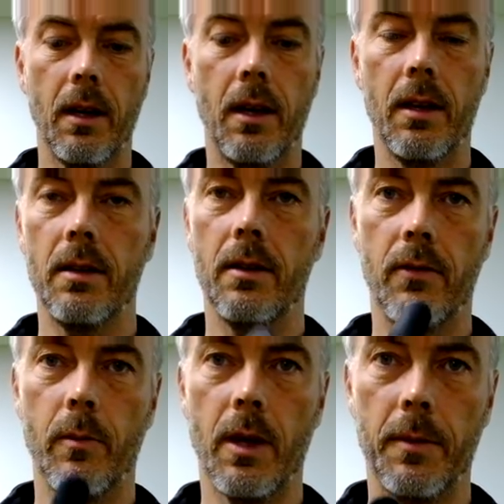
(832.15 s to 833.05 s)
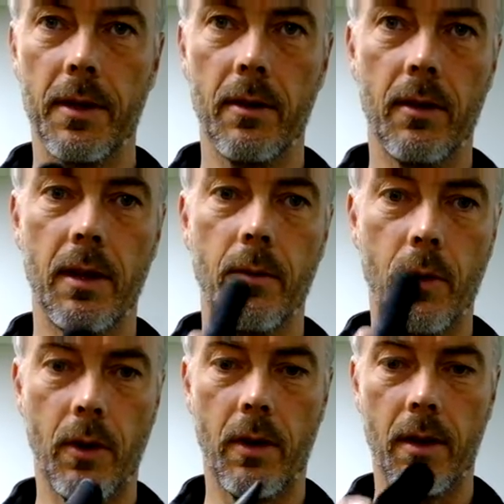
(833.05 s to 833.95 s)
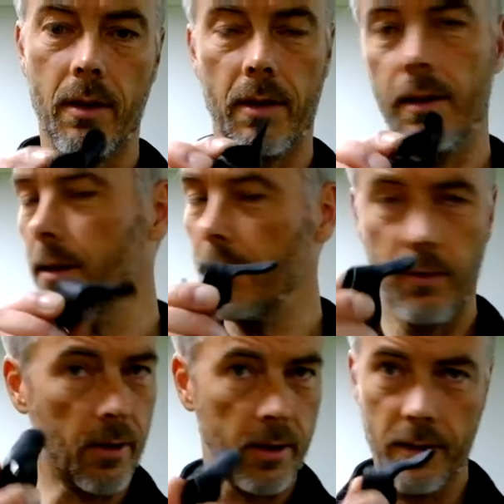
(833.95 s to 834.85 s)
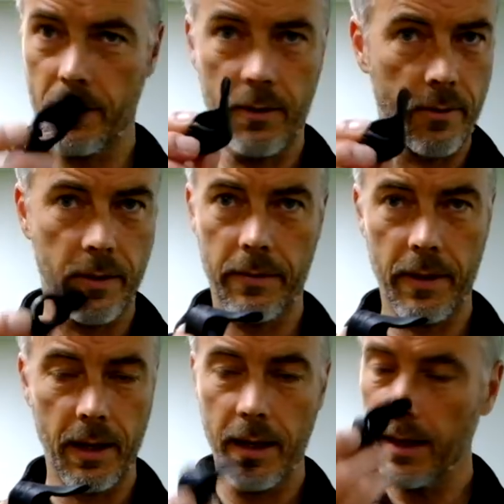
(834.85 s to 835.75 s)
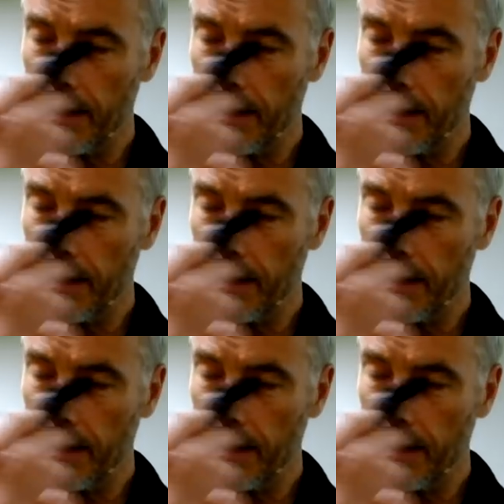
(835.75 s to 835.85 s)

And this is for me absolutely worth it, $2 or $2.50.